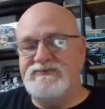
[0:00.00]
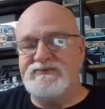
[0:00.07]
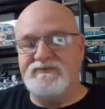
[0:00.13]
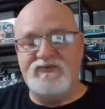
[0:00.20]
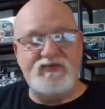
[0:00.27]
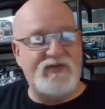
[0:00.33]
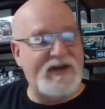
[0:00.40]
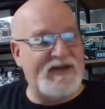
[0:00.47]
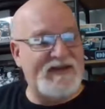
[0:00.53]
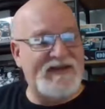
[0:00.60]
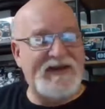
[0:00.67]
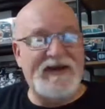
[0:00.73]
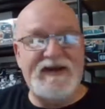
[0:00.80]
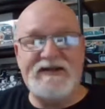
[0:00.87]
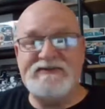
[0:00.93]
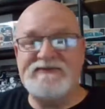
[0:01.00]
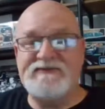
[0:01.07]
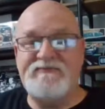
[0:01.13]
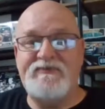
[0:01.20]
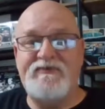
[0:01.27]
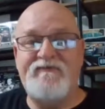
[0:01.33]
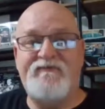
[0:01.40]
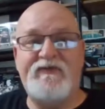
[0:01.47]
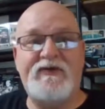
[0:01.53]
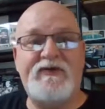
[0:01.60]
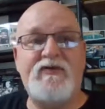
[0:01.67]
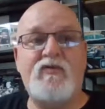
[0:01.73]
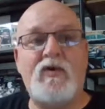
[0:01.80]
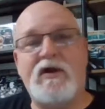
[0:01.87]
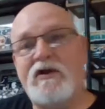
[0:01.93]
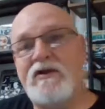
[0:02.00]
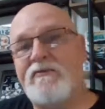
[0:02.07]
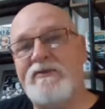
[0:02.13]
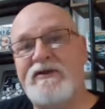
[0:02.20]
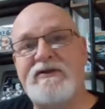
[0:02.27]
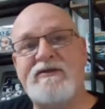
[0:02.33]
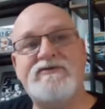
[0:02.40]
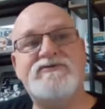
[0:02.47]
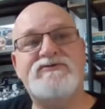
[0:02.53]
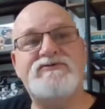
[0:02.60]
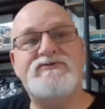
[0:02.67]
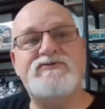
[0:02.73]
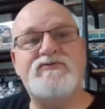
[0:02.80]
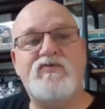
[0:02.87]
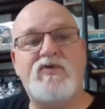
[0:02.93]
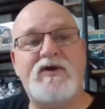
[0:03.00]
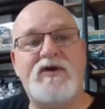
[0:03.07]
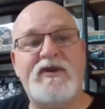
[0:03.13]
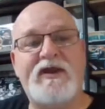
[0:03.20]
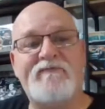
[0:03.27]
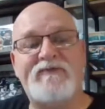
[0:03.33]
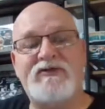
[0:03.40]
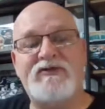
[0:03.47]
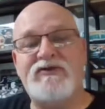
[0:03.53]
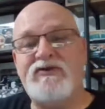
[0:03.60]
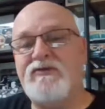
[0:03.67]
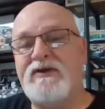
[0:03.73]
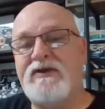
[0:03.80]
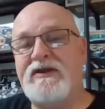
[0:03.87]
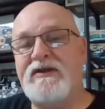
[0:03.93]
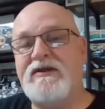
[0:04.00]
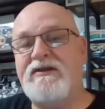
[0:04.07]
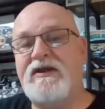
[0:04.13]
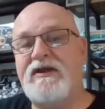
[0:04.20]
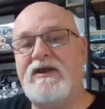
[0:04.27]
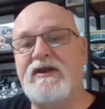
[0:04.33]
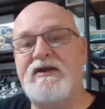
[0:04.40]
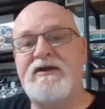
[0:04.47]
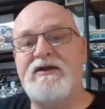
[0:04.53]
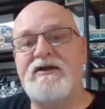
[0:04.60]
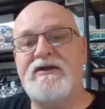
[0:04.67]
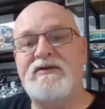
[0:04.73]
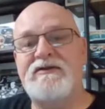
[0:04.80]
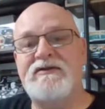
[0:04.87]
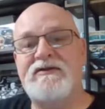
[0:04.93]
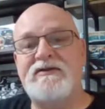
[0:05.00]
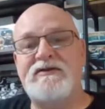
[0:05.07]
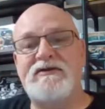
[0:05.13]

Some great guys have been very welcoming to what I've been doing and,